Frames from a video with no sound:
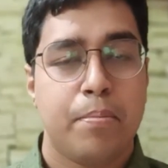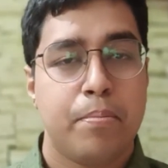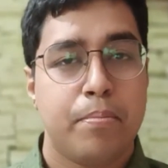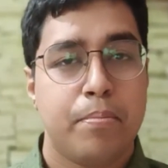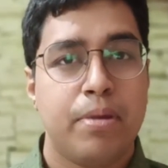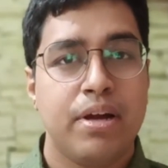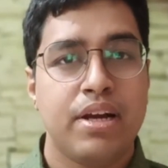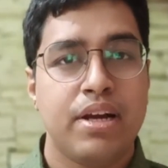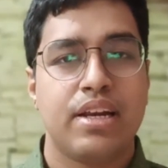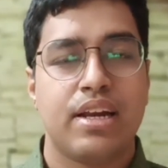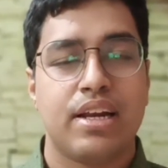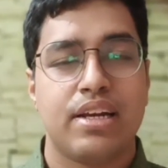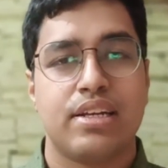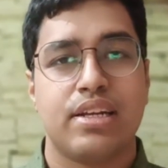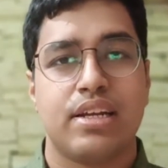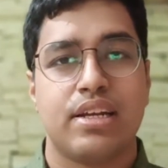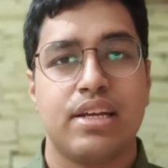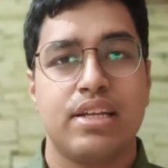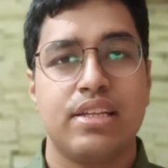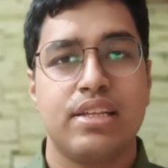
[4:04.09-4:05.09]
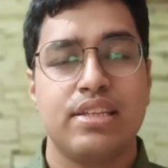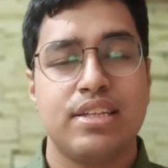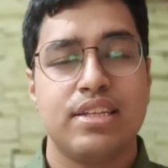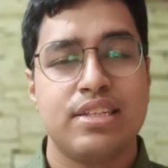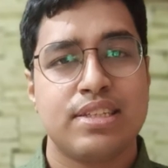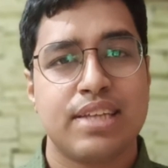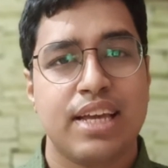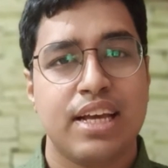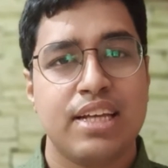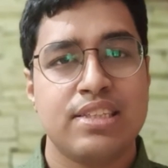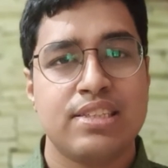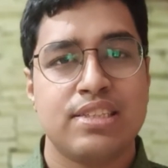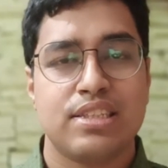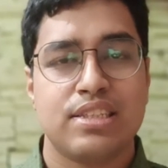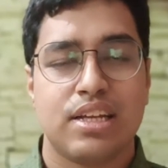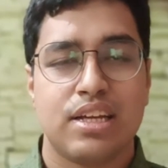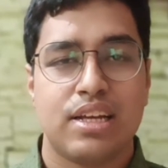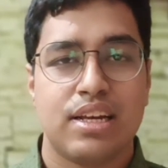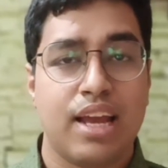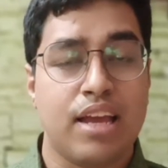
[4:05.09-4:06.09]
But in this case,
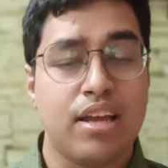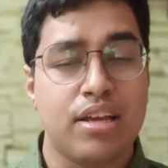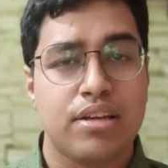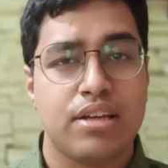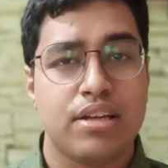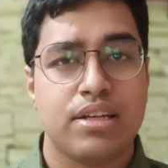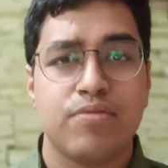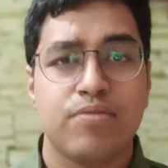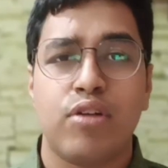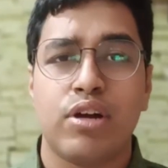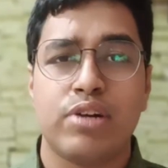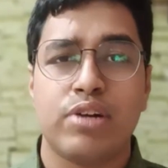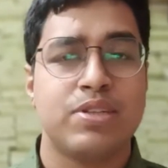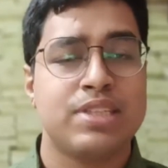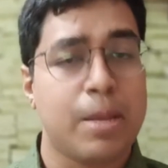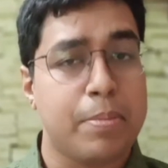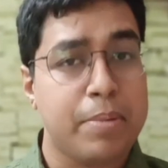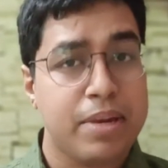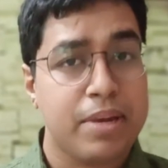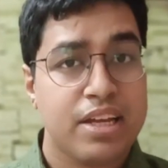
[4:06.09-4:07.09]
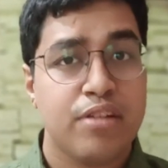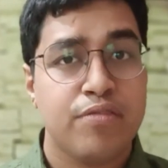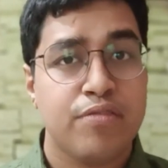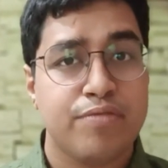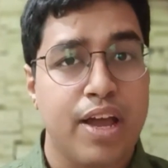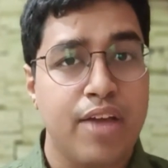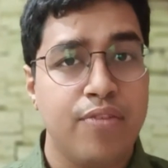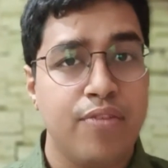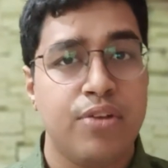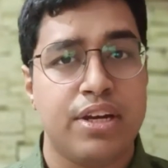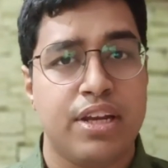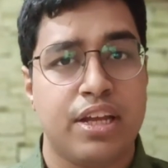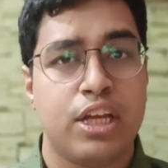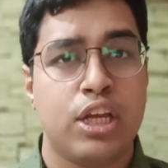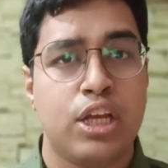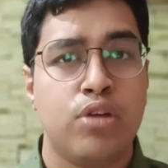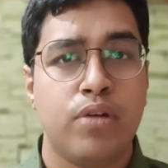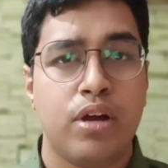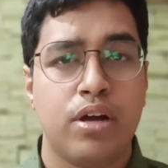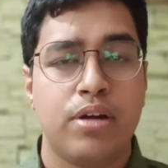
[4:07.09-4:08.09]
like what was happening in 5 rating,
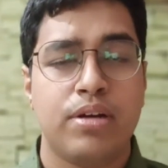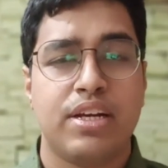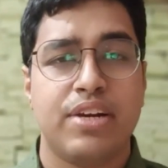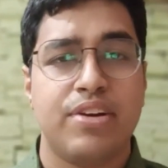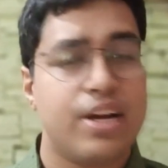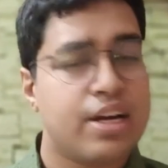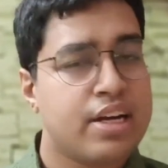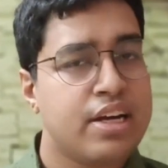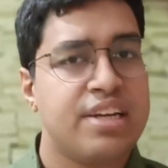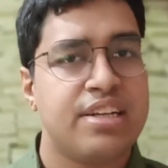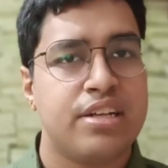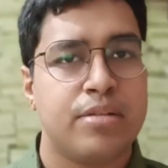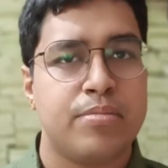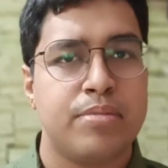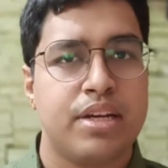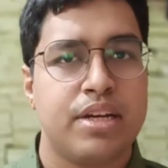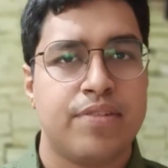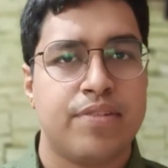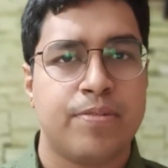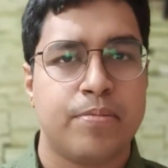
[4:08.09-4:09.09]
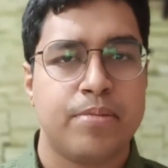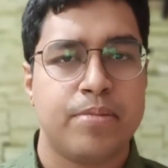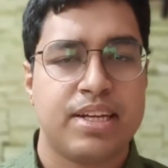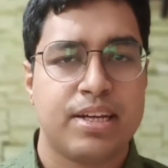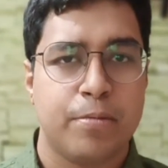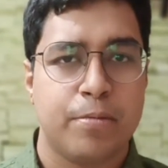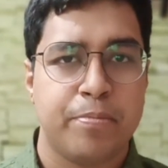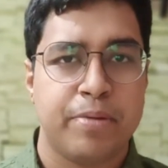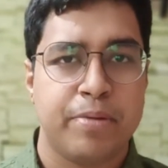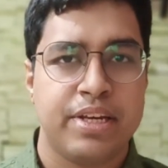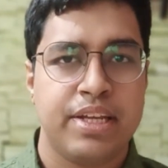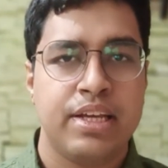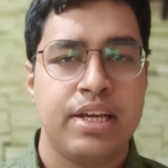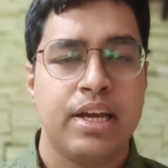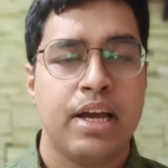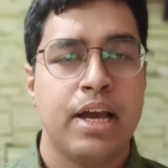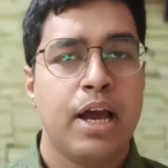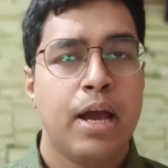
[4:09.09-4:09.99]
you are directly terminated from the company.